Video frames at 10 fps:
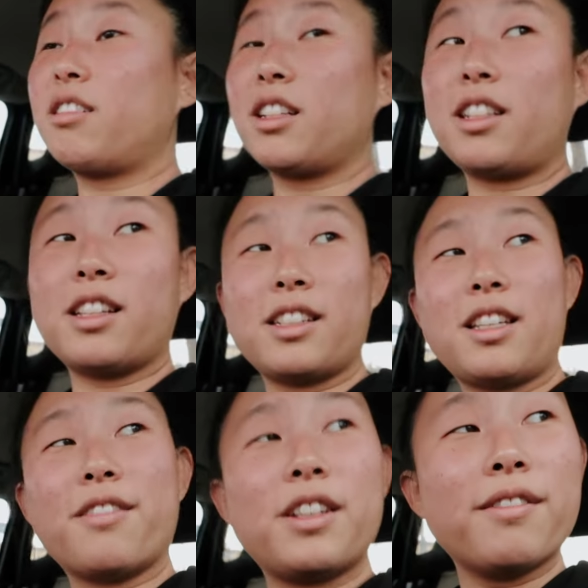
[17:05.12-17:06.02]
really
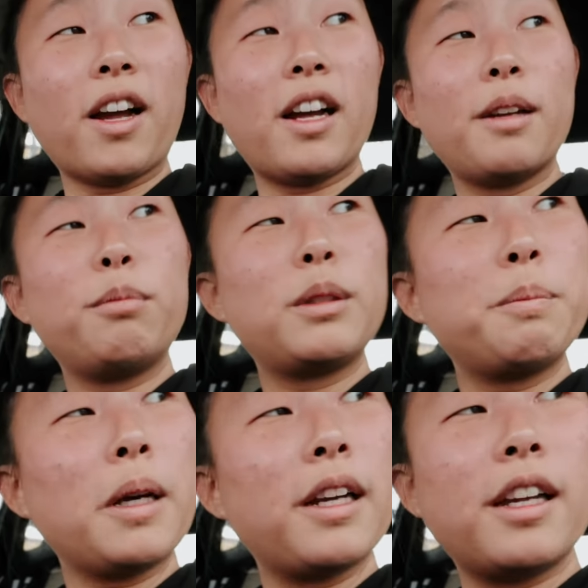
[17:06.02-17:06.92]
Thanksgiving vibes,
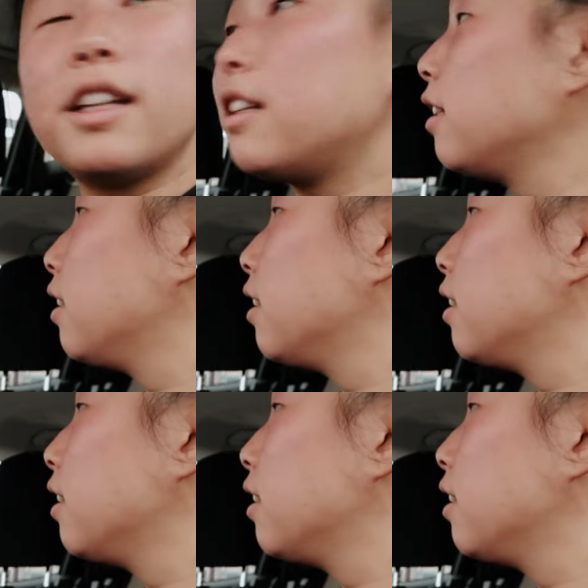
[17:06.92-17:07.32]
but